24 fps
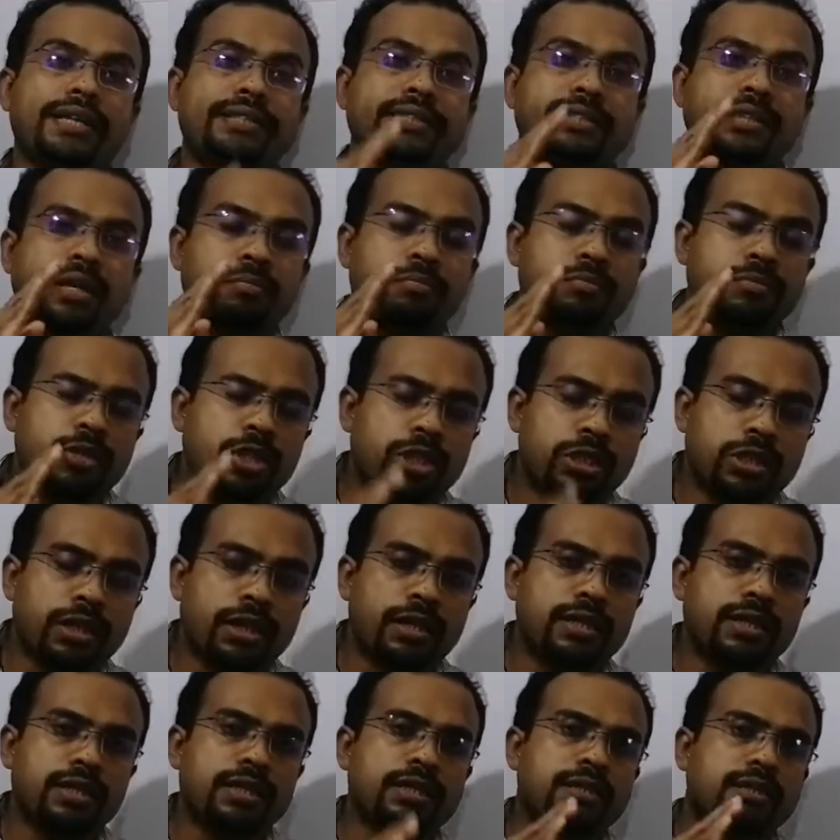
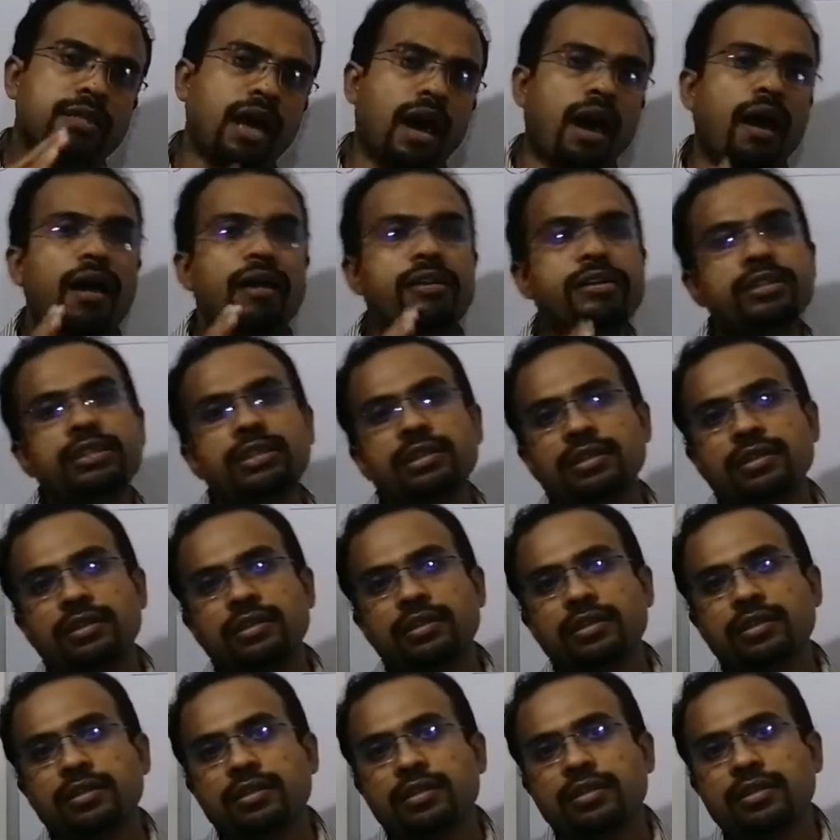assumption that
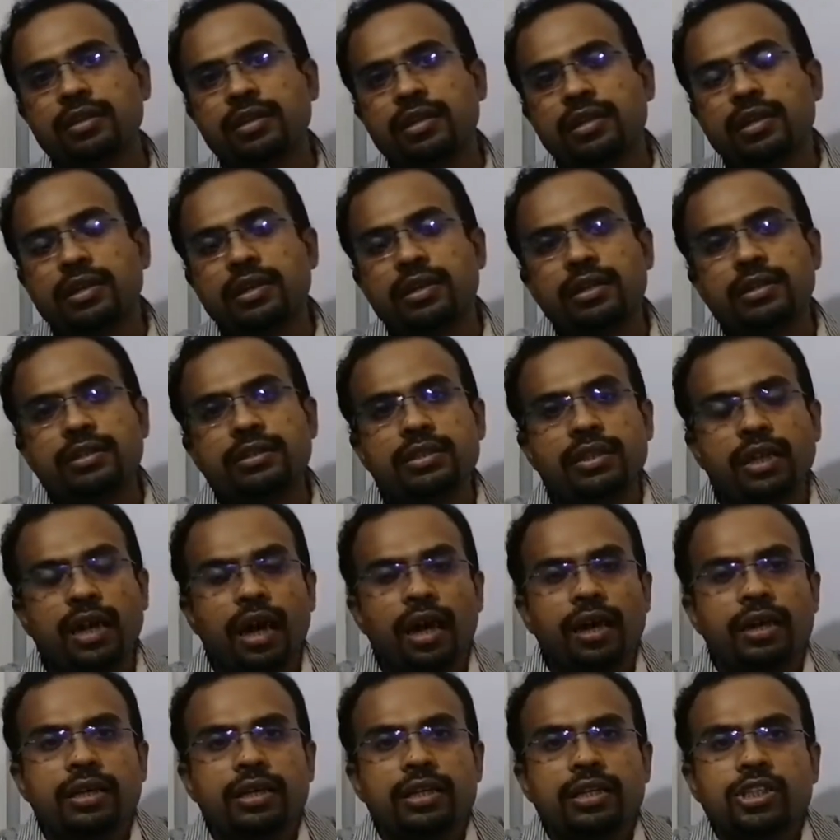
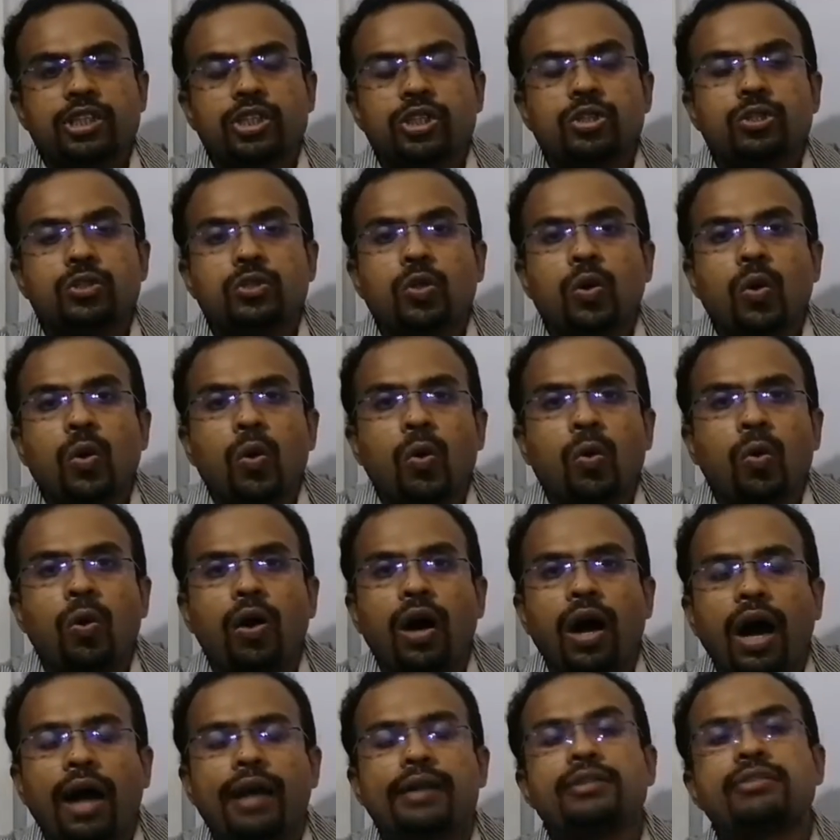there is
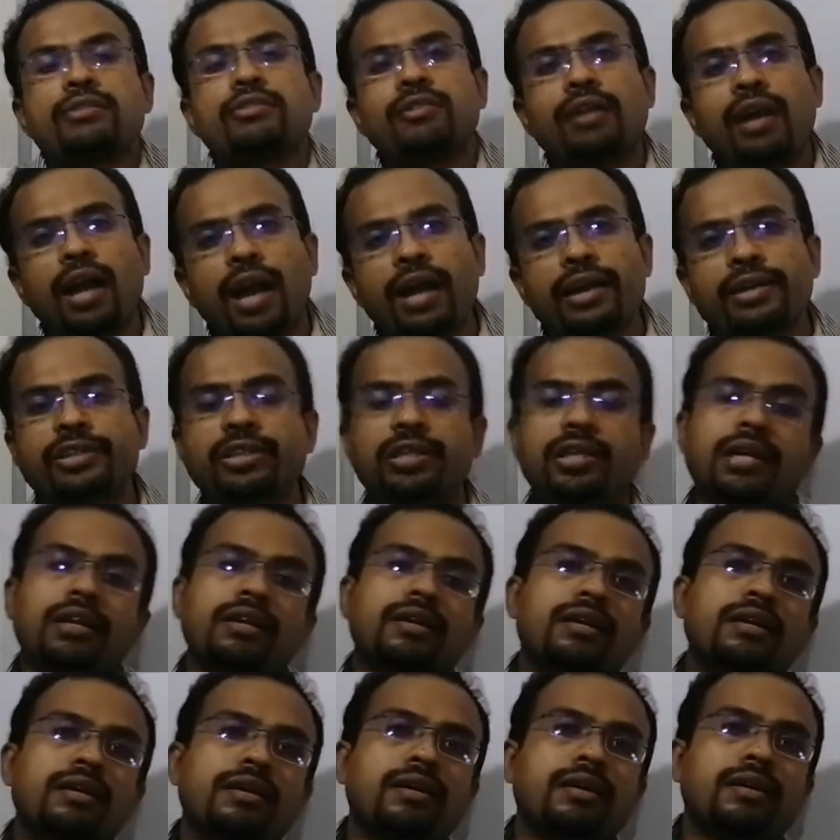no
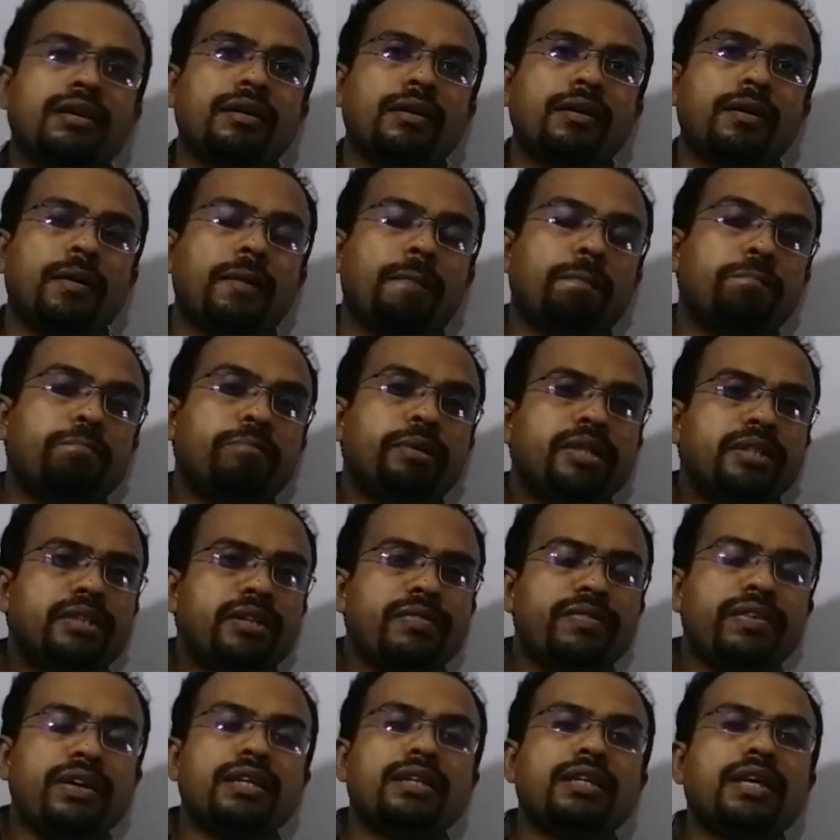attraction
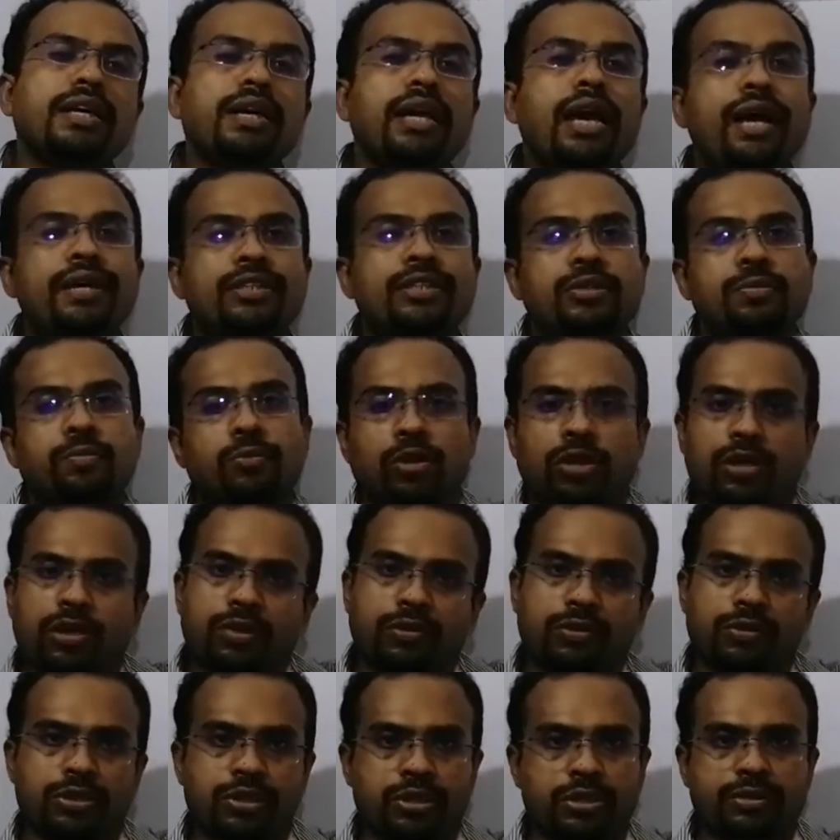between the gas
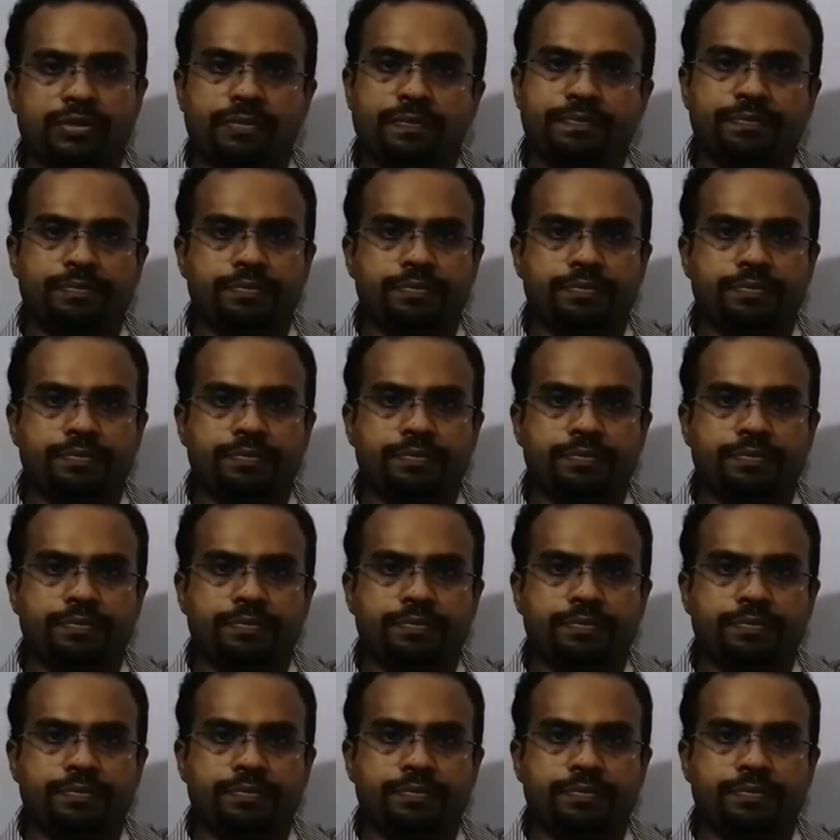molecules.